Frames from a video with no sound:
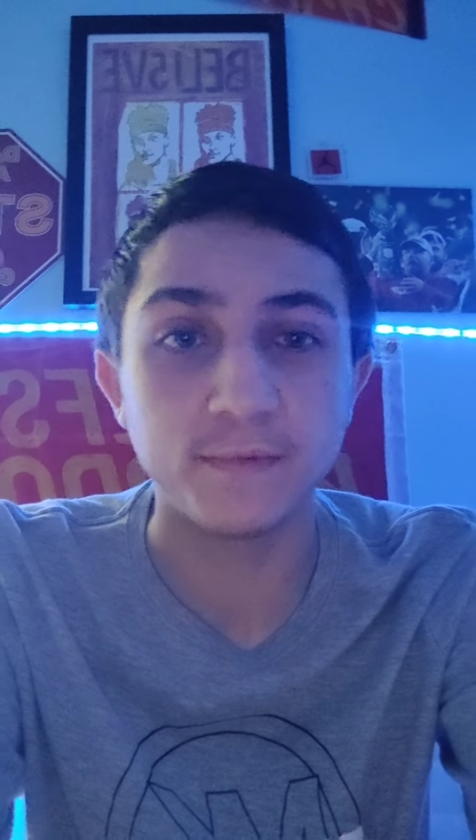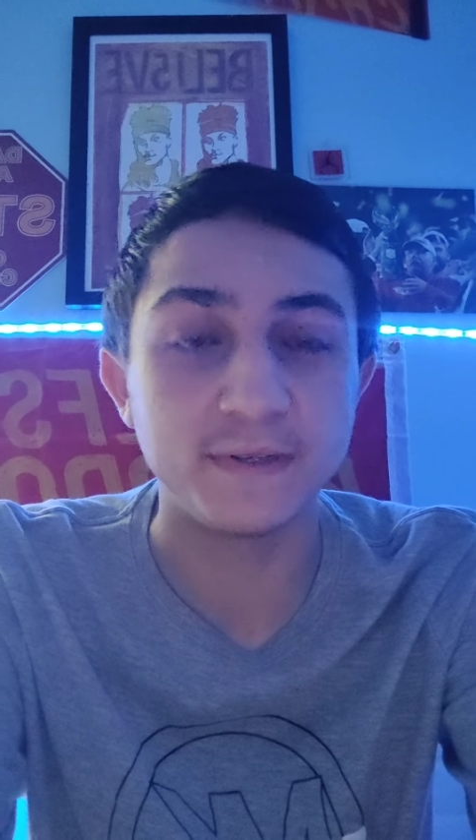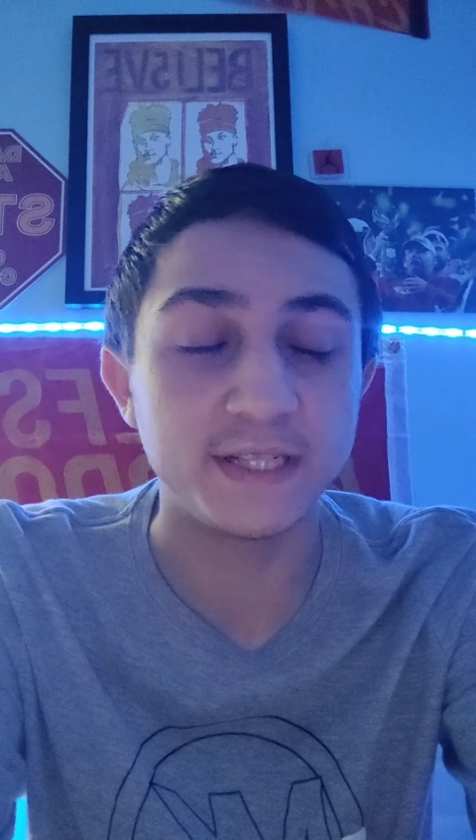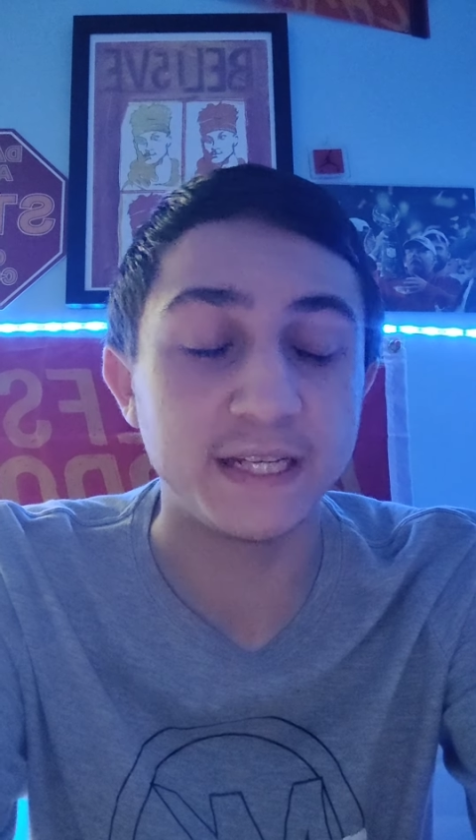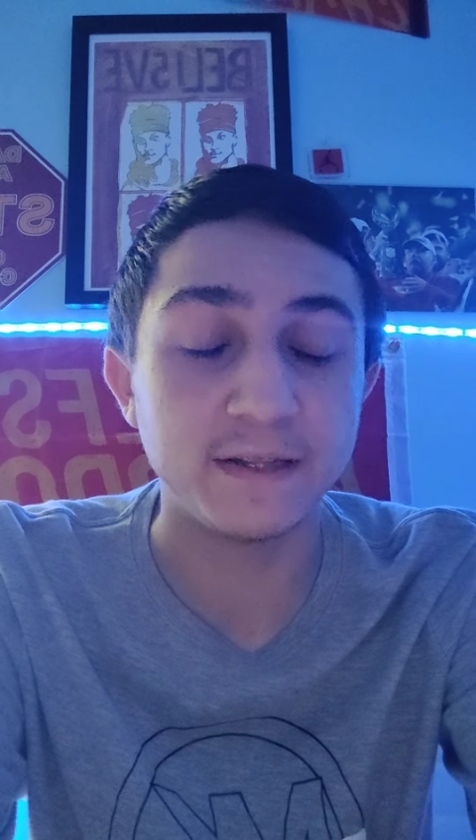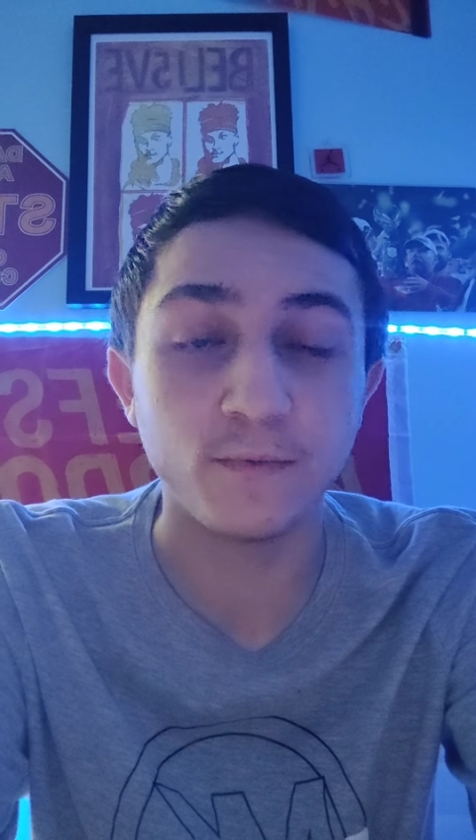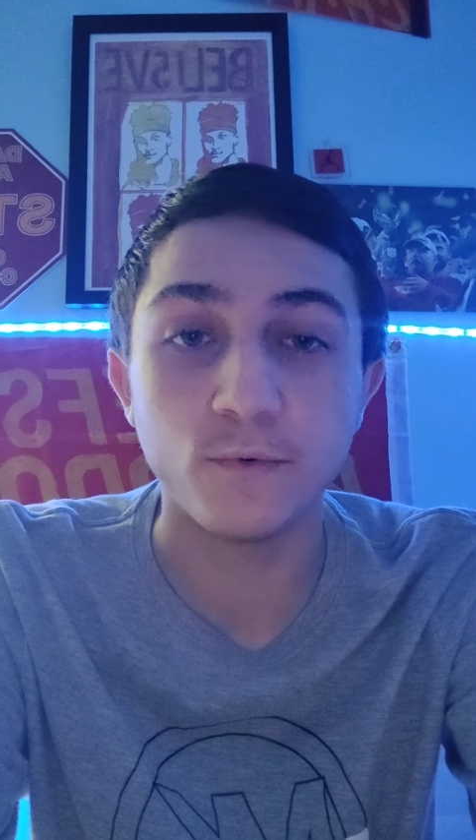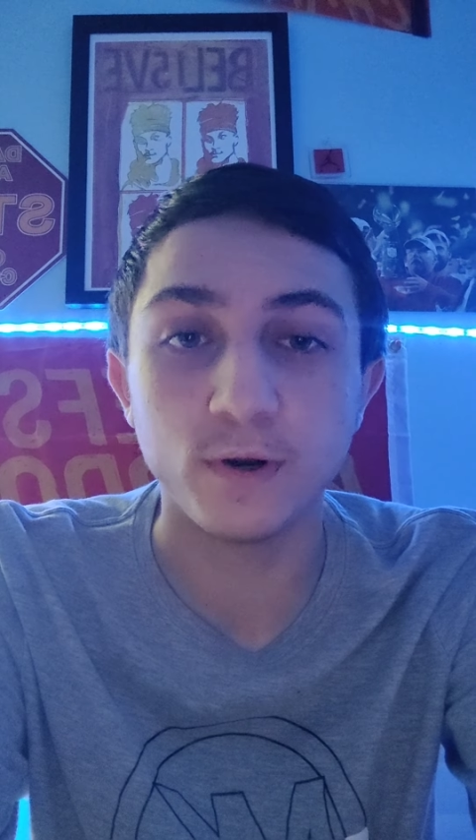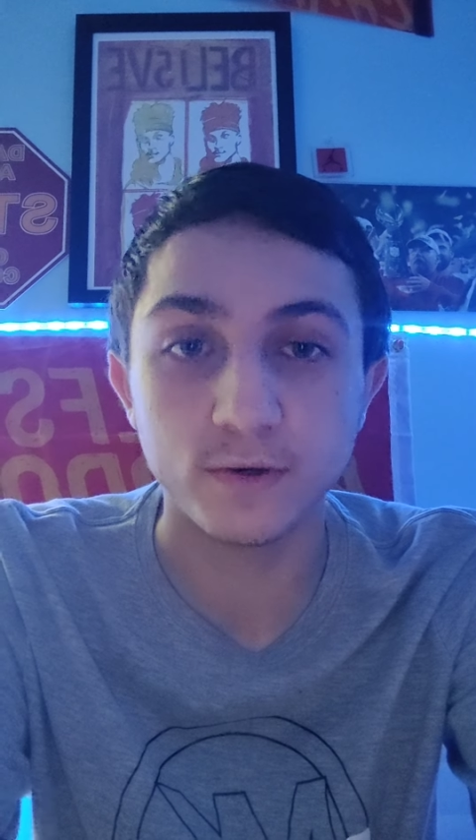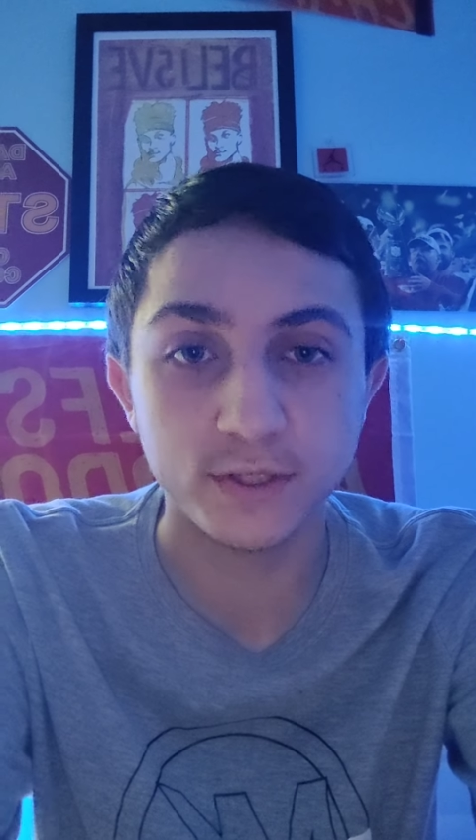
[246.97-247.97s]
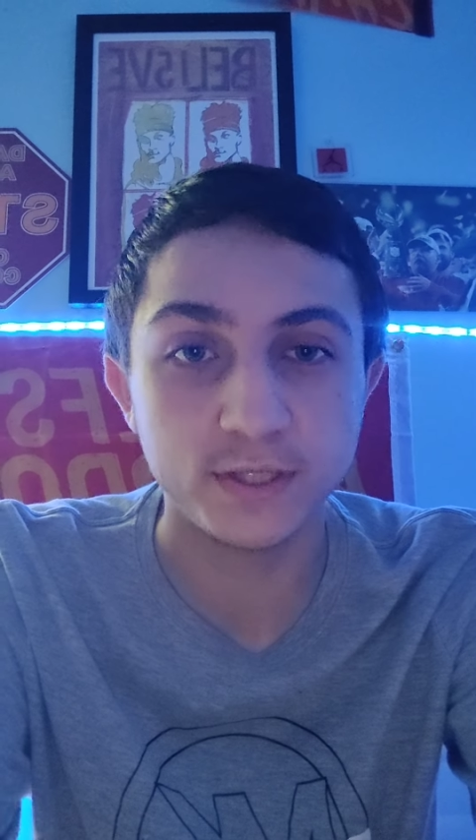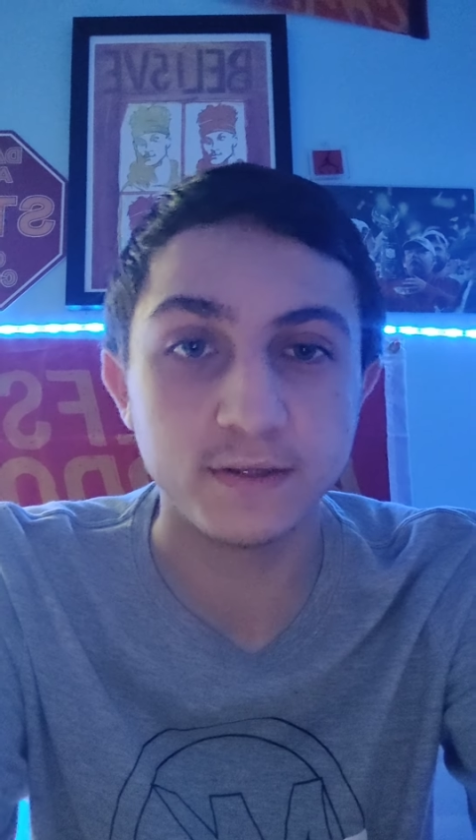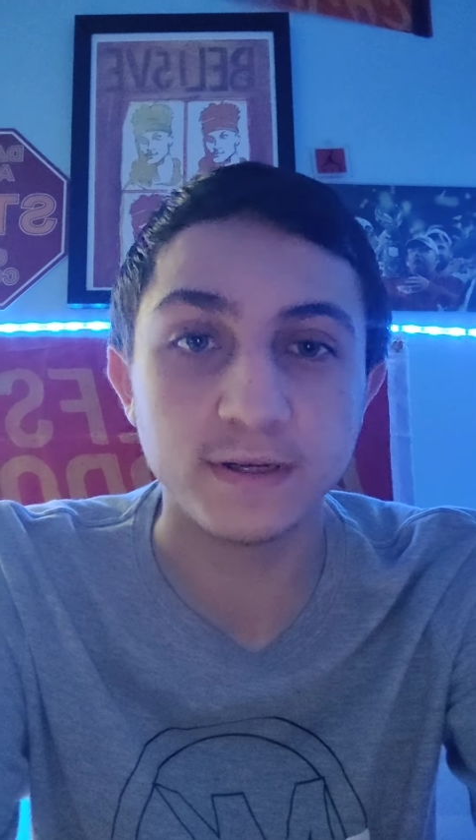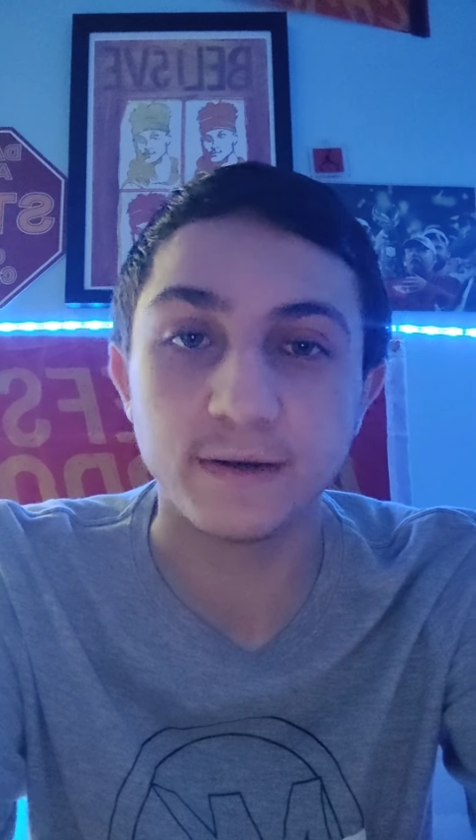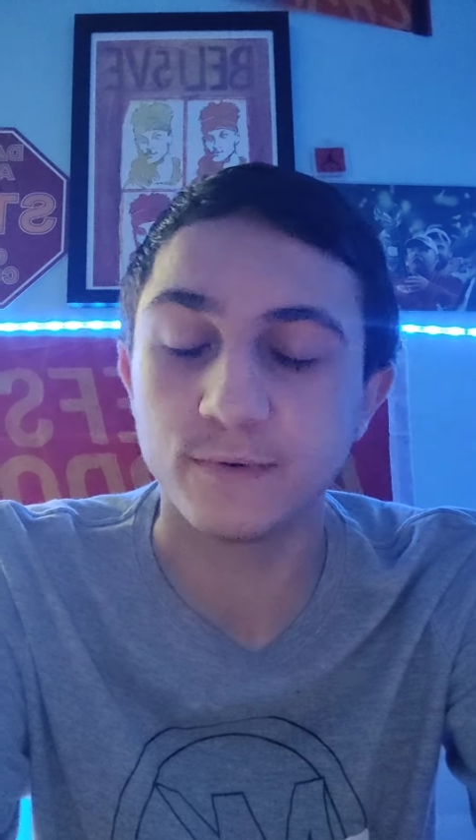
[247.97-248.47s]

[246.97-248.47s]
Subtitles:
We're seeing the Warriors doing it.